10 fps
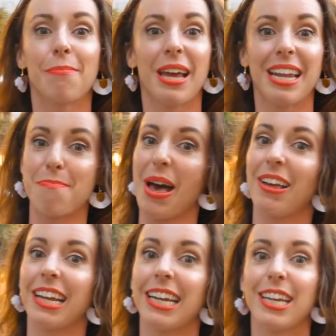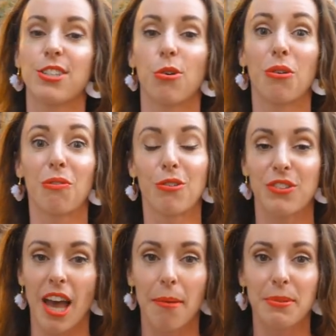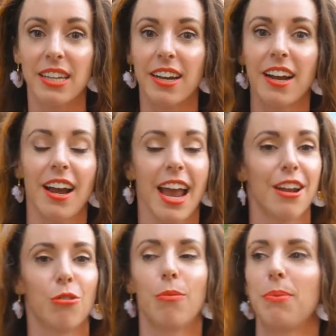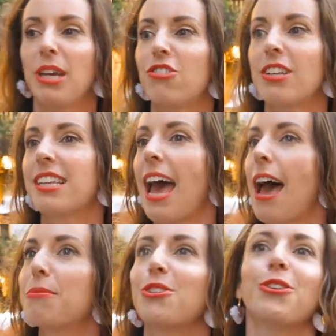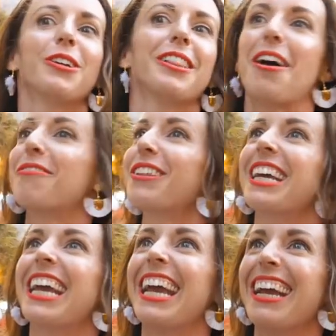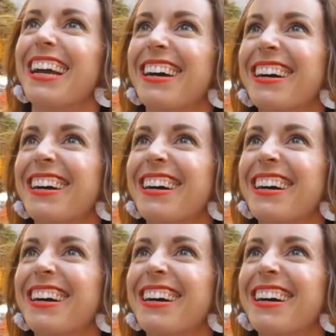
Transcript: many balconies or rooftops here, and it will be just absolutely lovely.